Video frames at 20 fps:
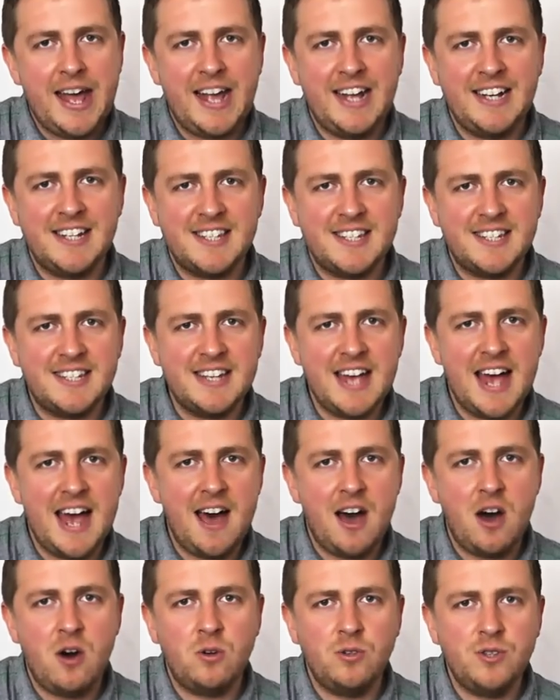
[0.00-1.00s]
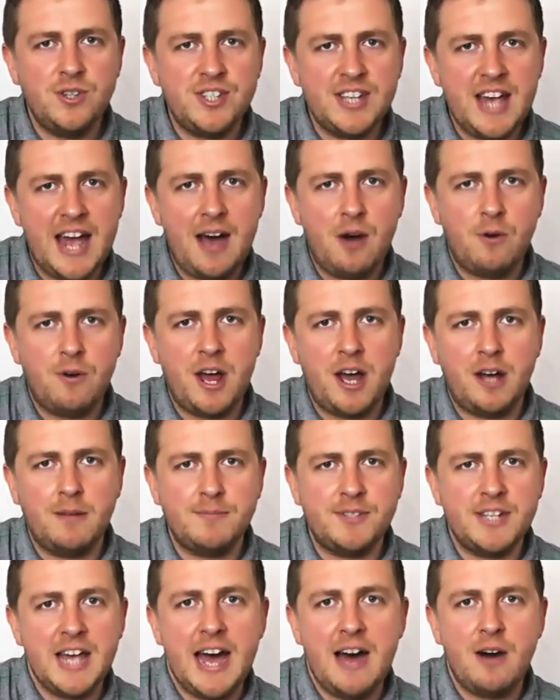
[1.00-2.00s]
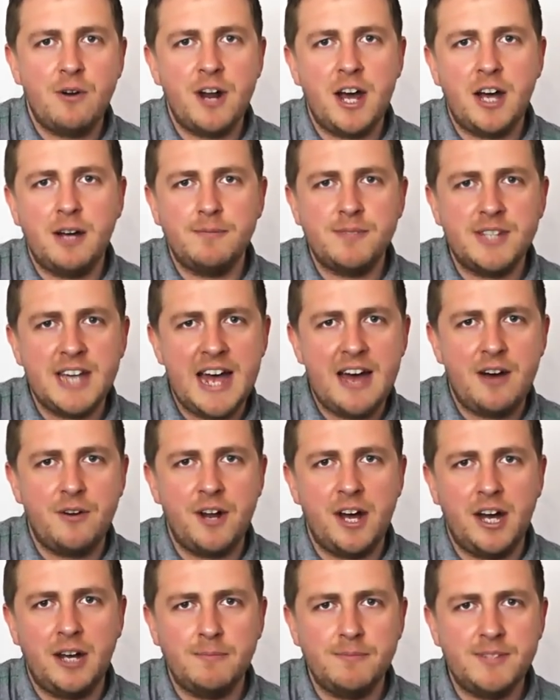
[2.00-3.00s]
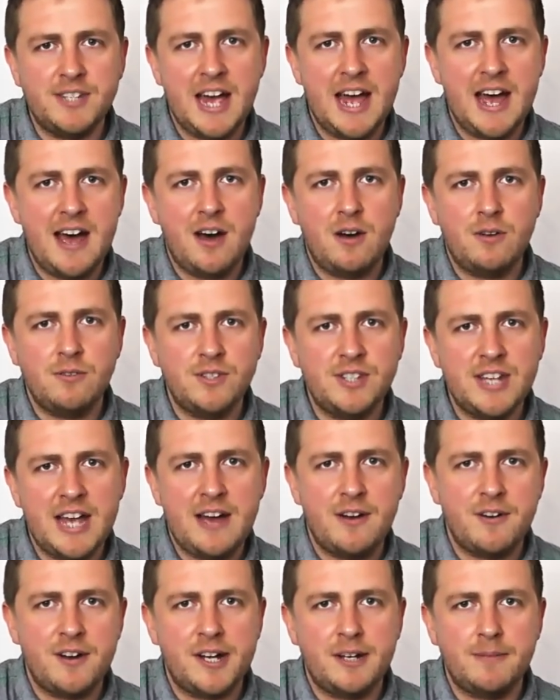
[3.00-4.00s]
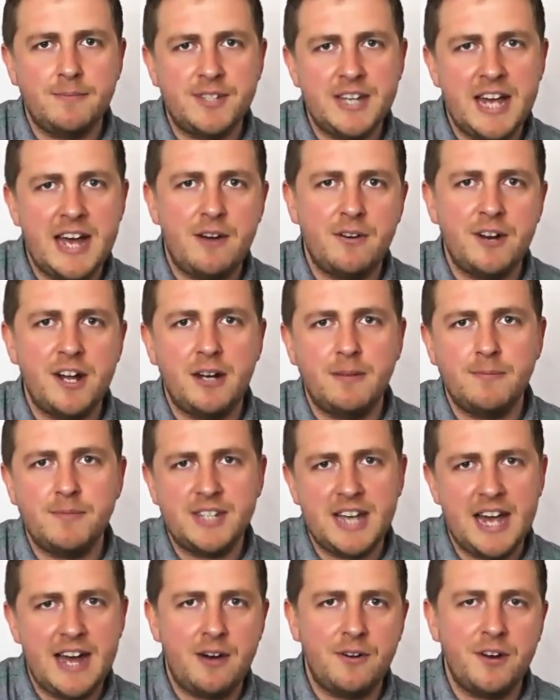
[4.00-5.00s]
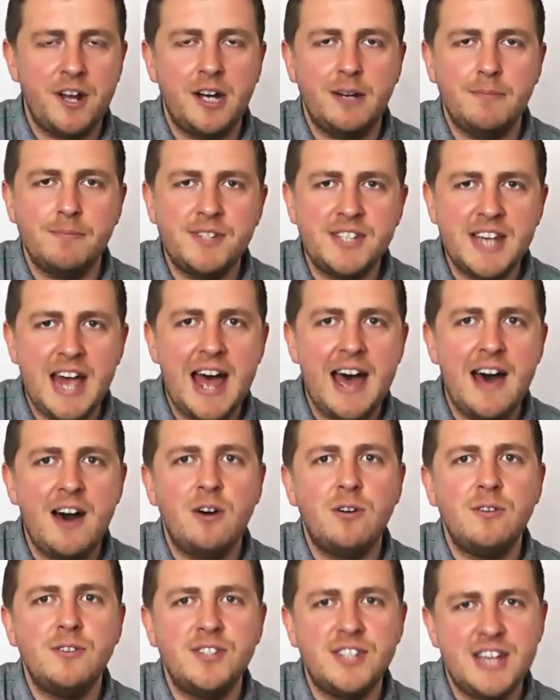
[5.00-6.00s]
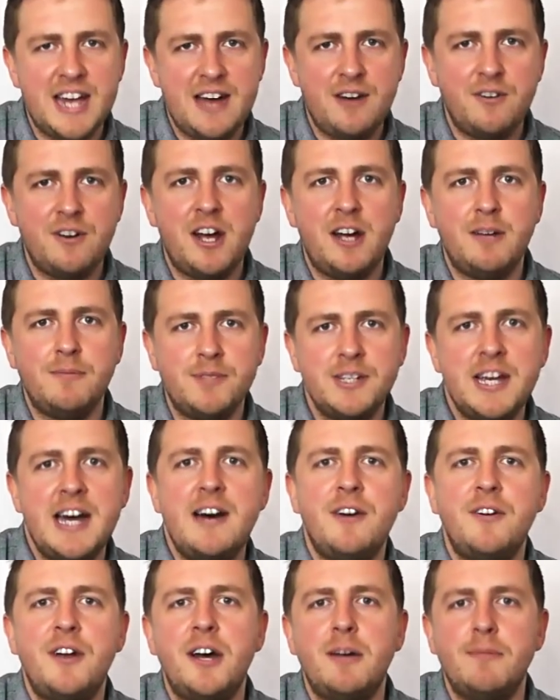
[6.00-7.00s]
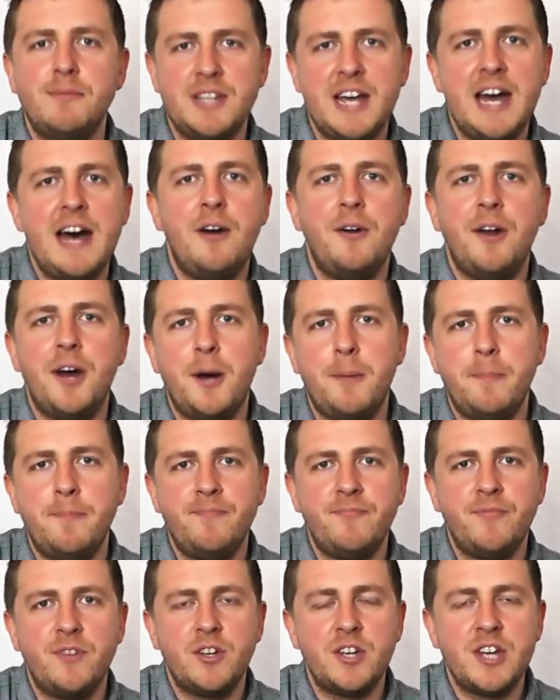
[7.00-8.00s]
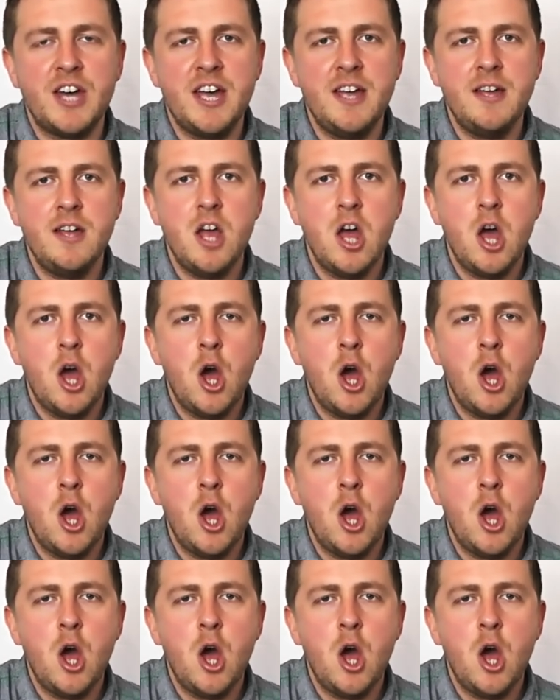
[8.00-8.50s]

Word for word: It's down, down, up, down, up, down, up, down, down, up, down, up, down, up, down, down, up, down, up, down. Okay?